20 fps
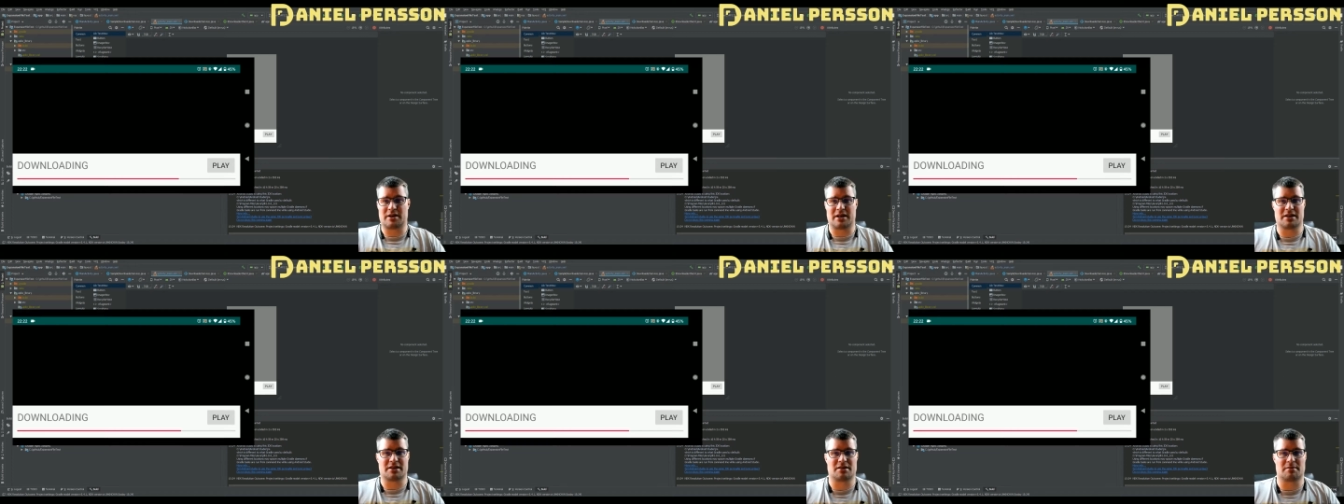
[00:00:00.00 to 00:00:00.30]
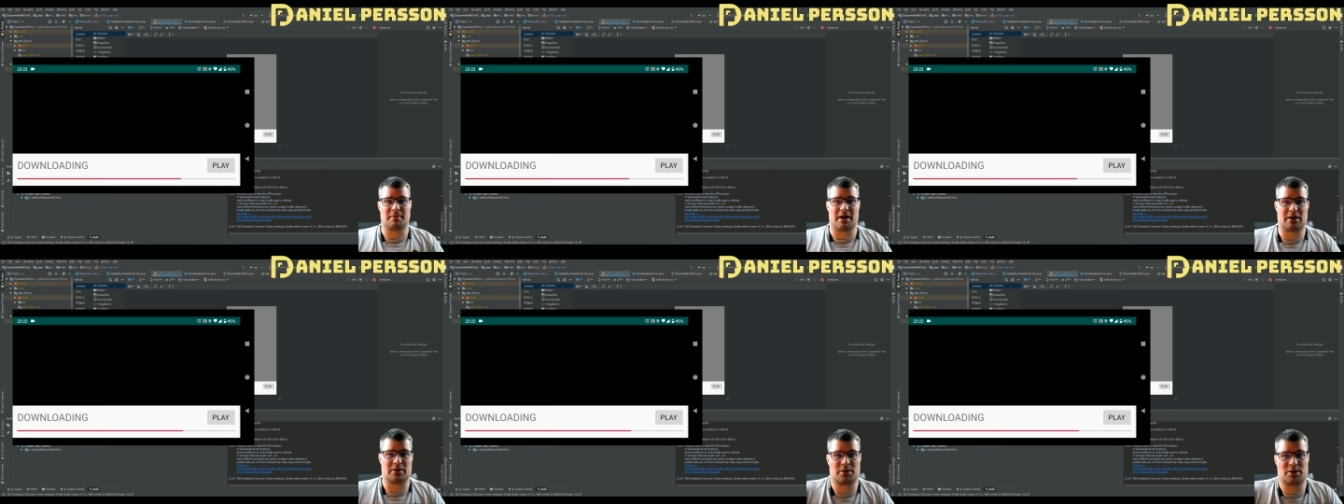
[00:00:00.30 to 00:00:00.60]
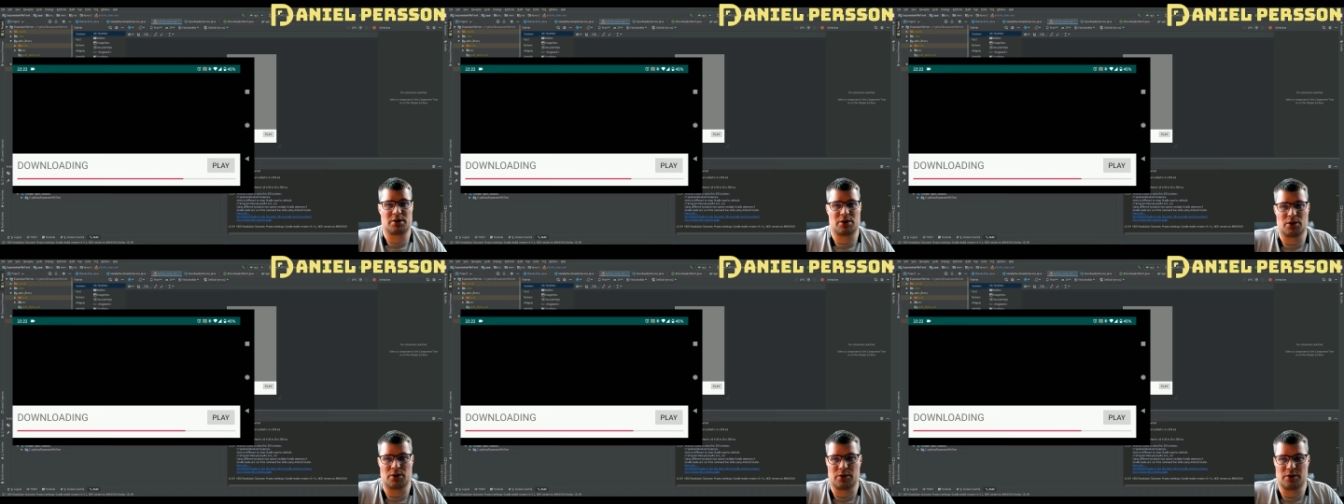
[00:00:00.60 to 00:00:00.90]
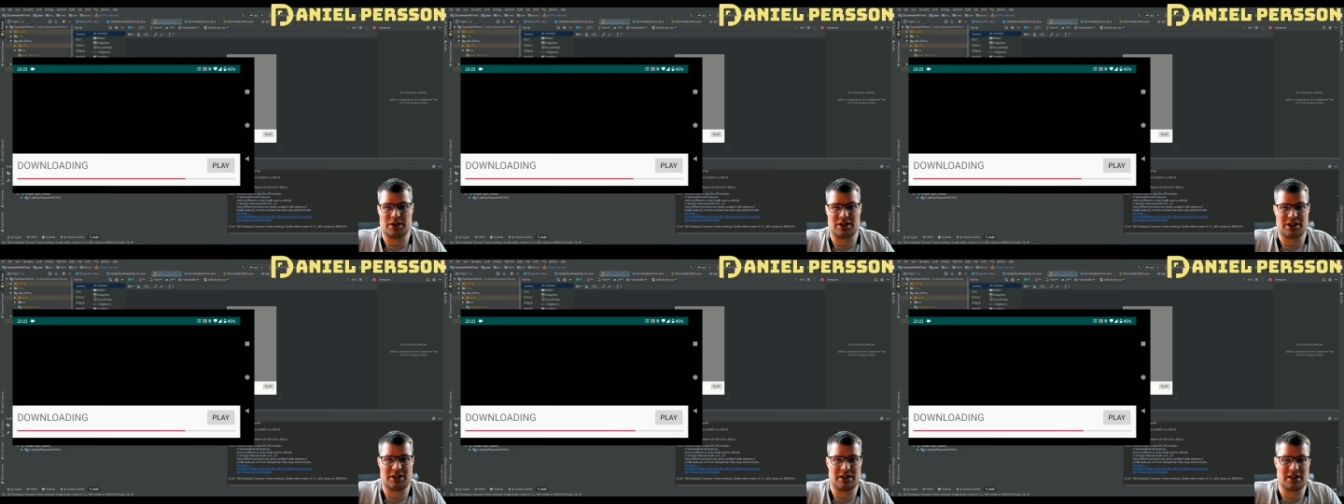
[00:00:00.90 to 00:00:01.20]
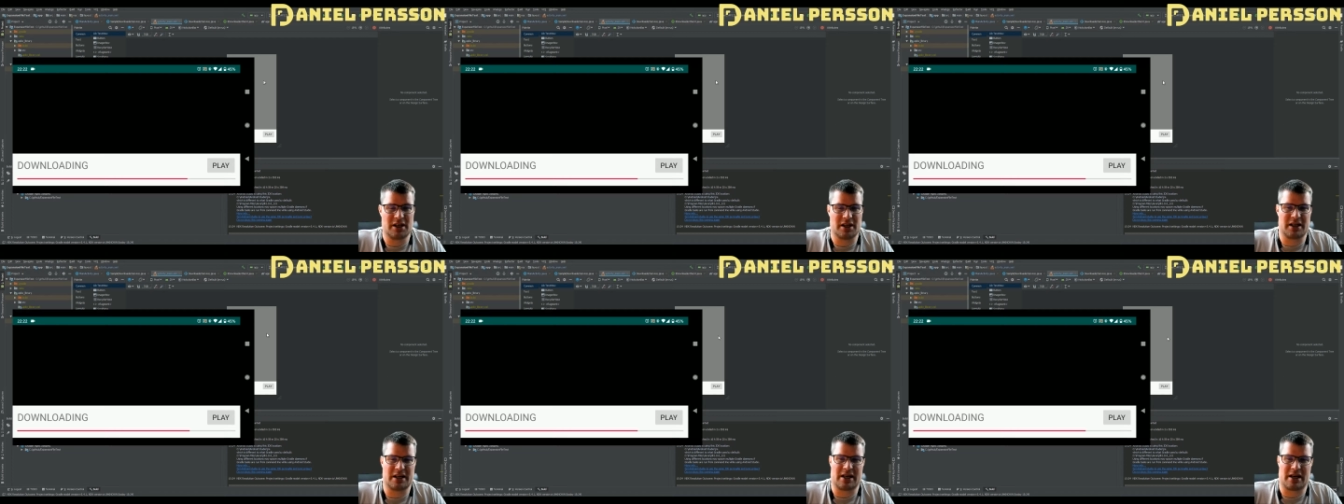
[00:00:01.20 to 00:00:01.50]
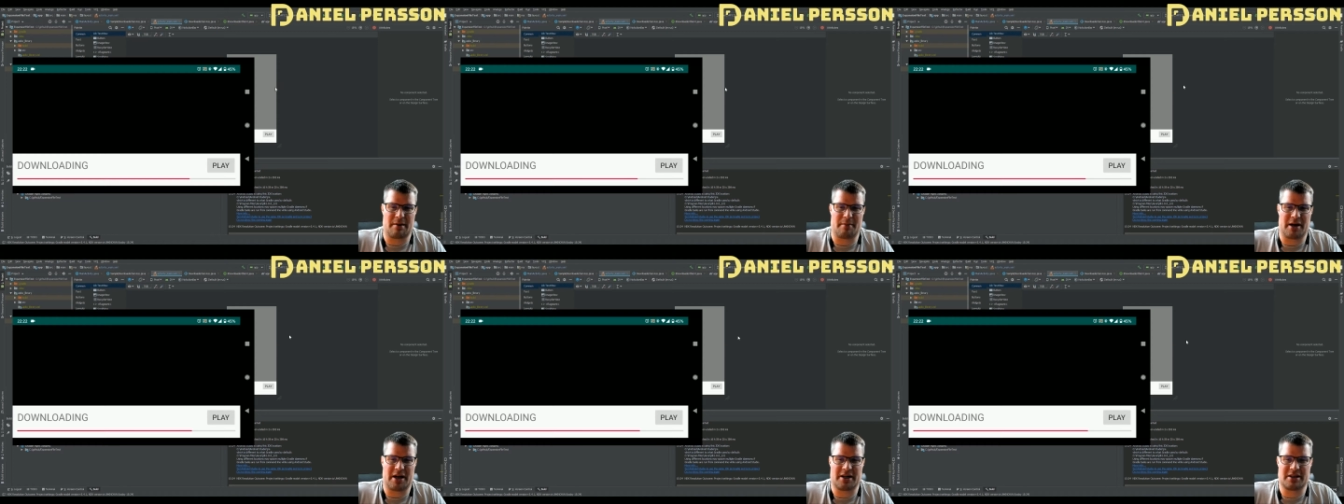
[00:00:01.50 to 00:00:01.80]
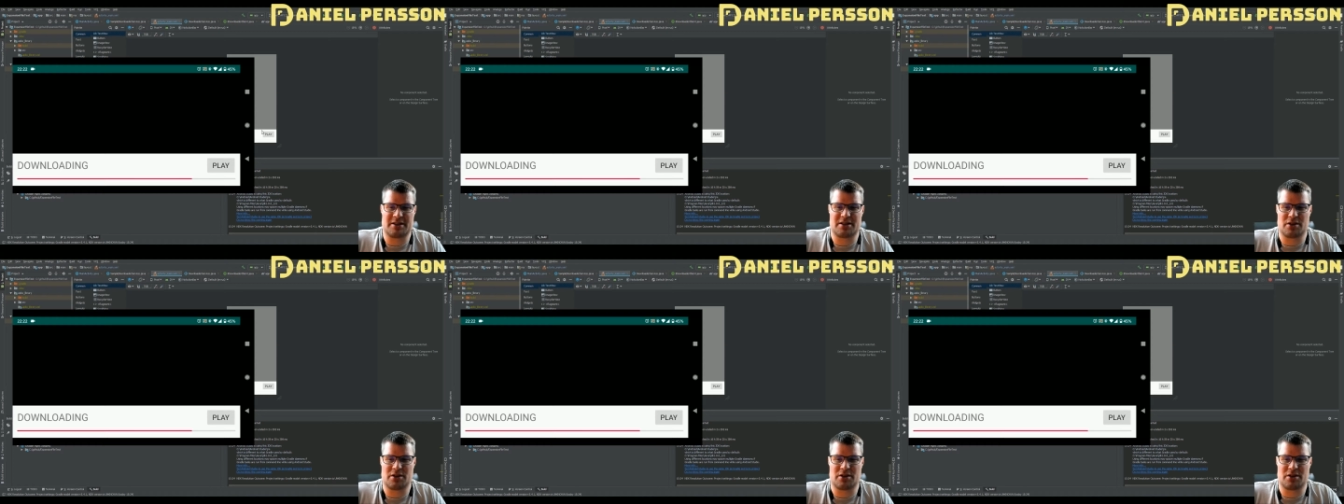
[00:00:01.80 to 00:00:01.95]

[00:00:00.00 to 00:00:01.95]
It's about two gigabytes,